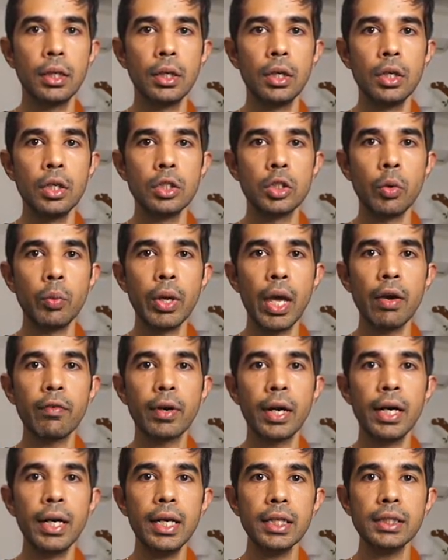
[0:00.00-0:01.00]
So we have
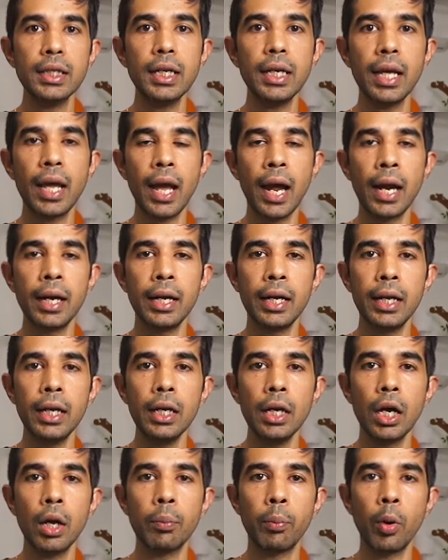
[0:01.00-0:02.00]
conditionally added in
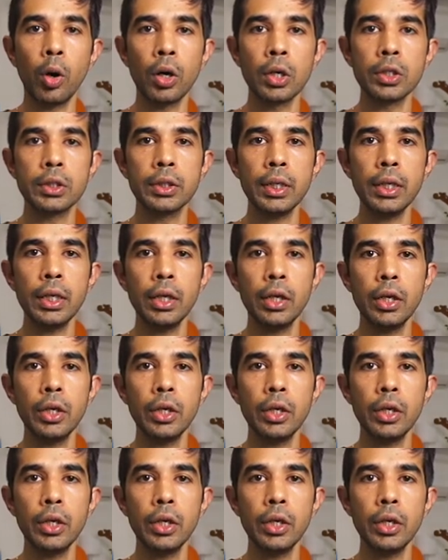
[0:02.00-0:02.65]
a policy